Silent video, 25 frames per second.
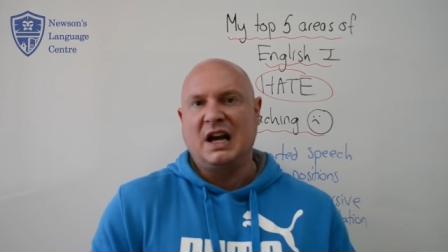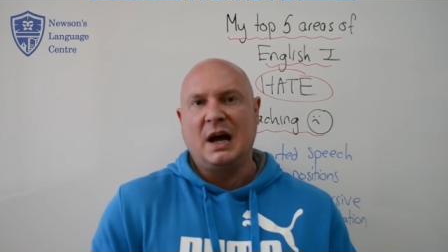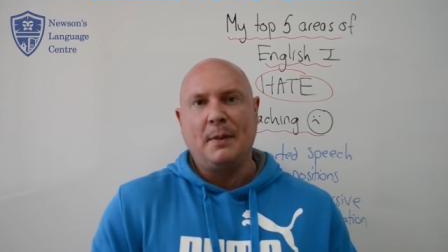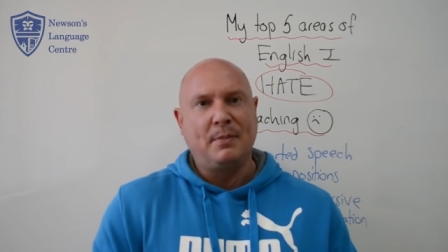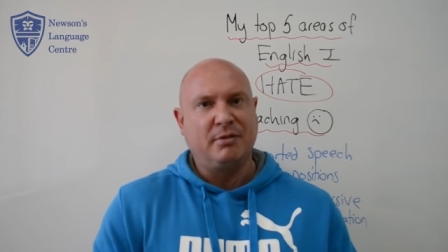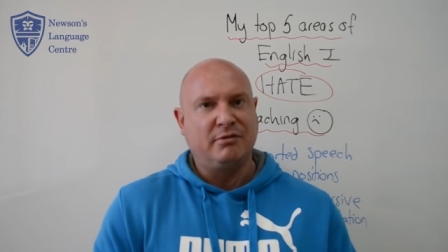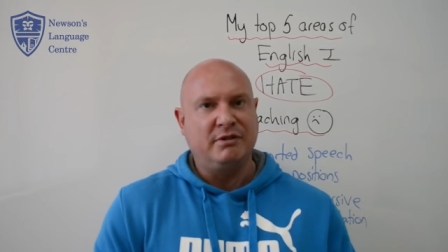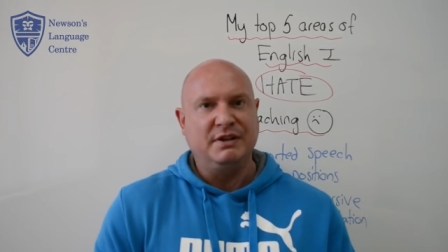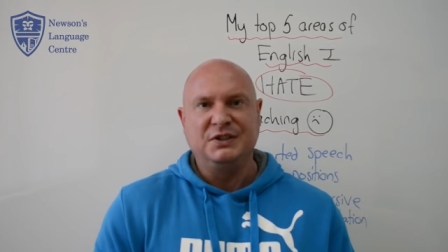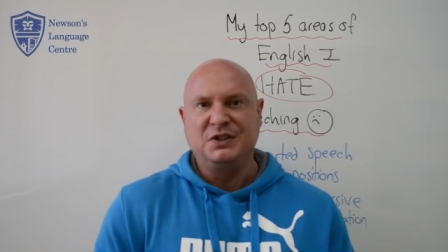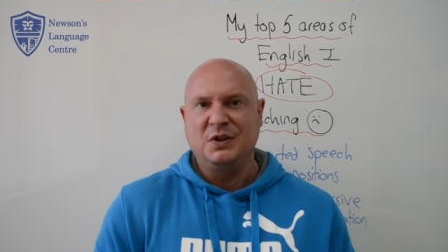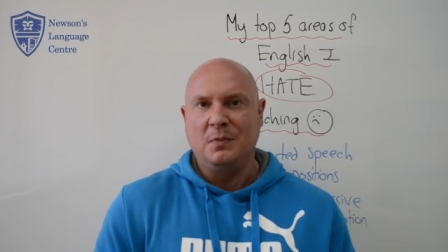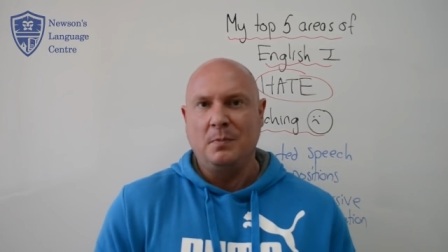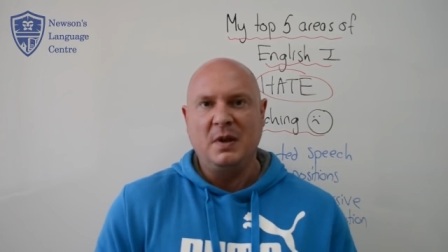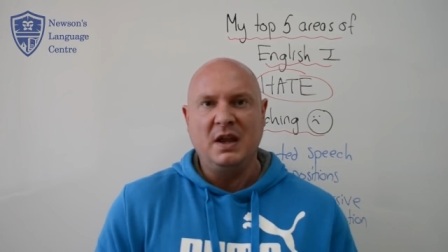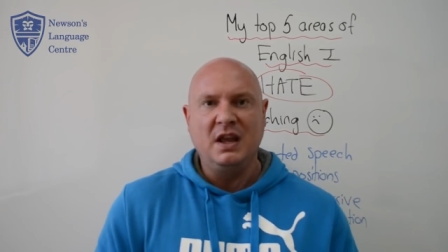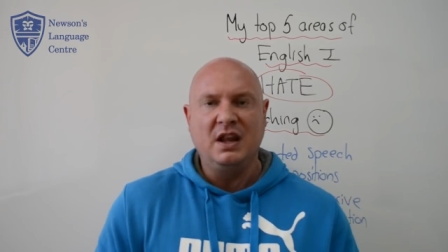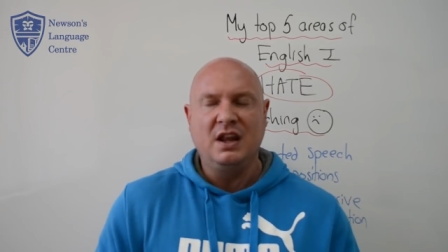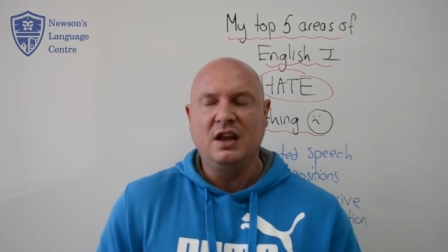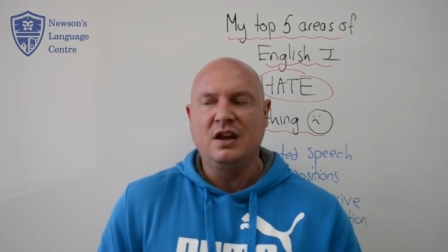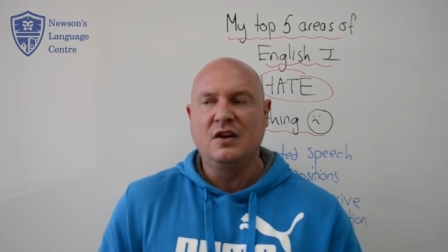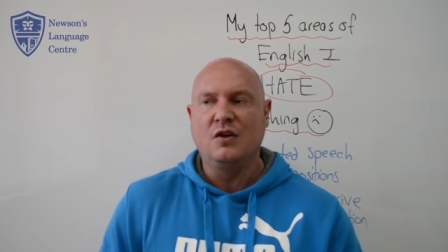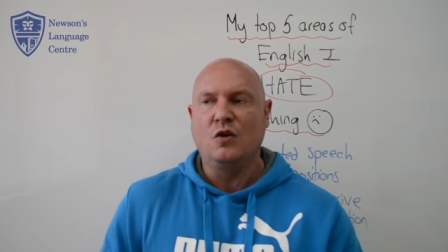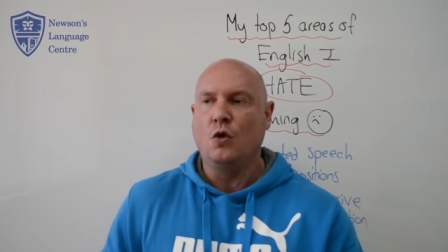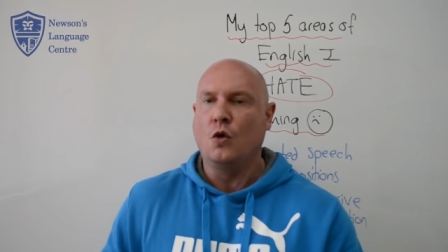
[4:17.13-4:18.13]
upper
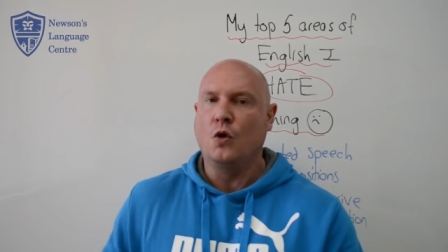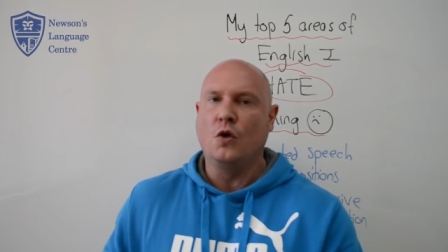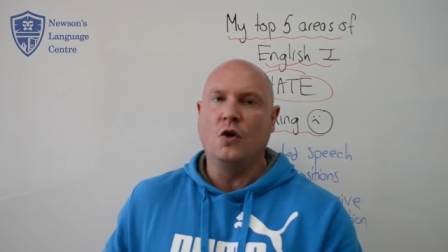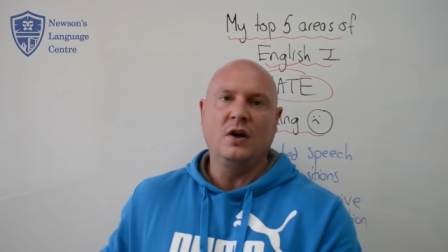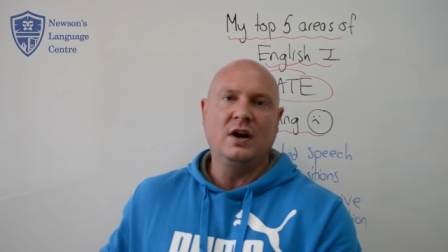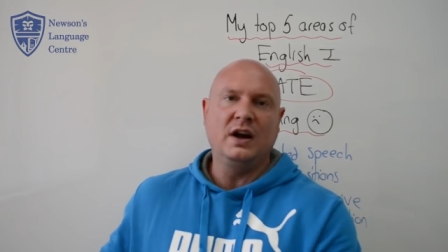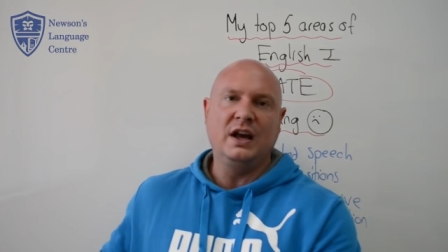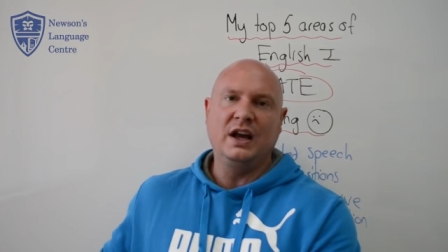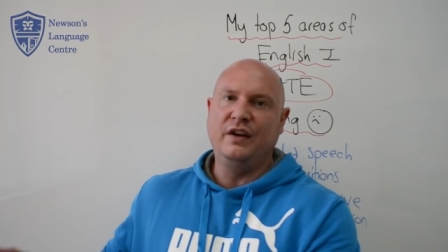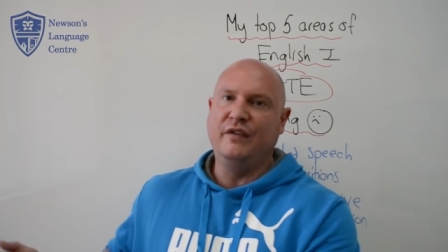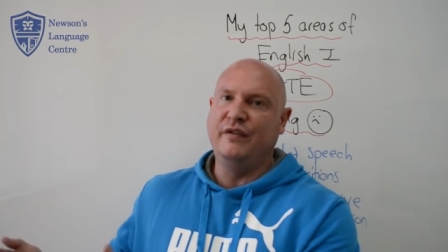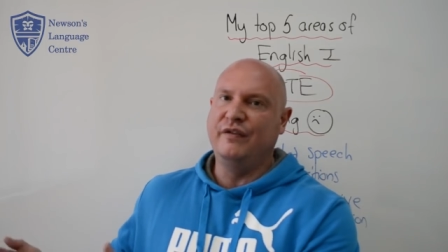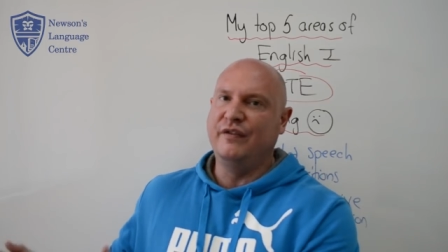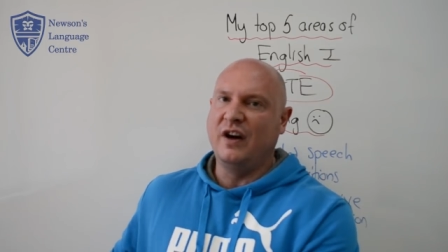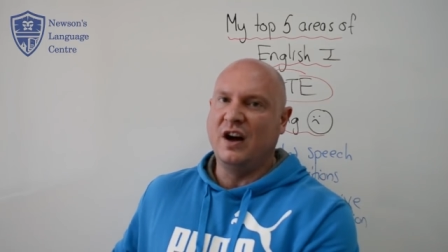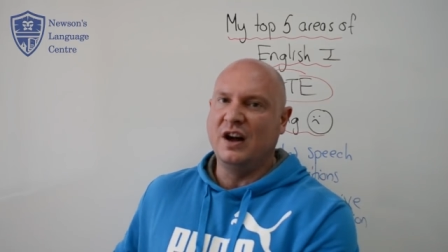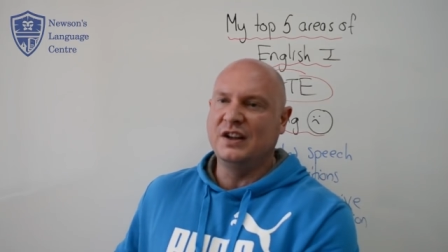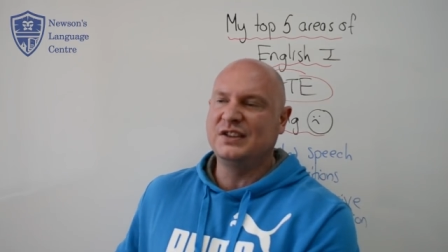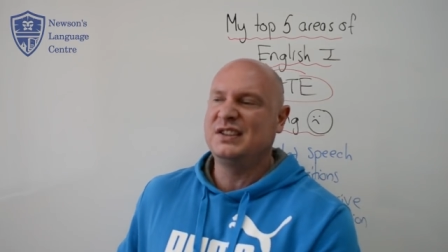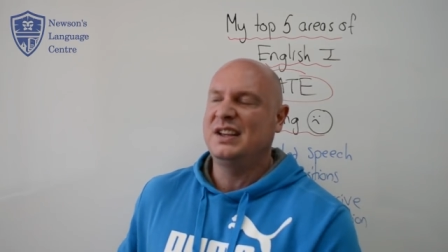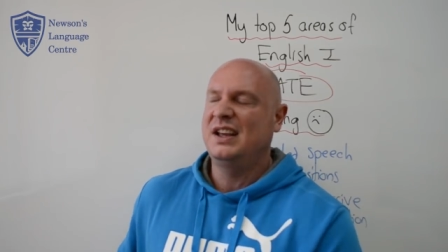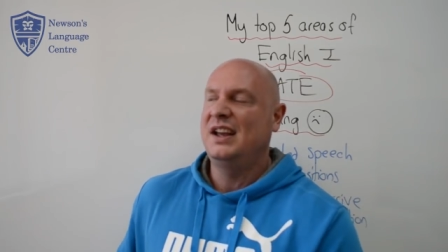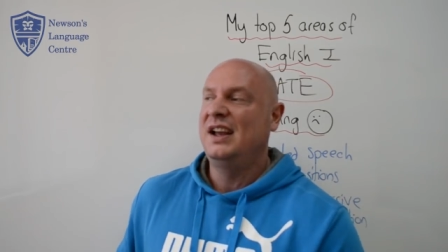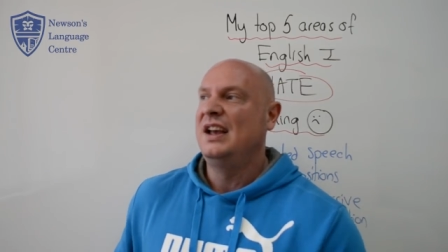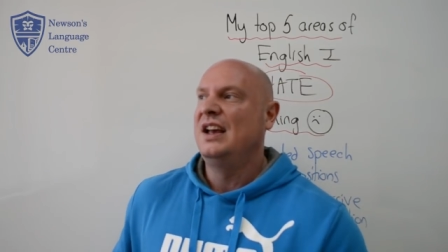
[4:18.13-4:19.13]
intermediate or
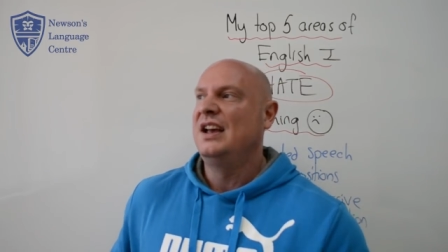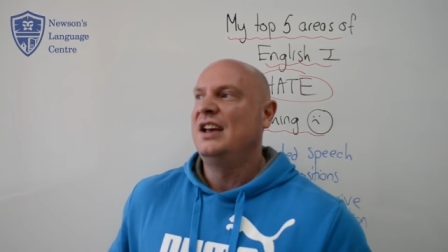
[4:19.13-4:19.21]
advanced,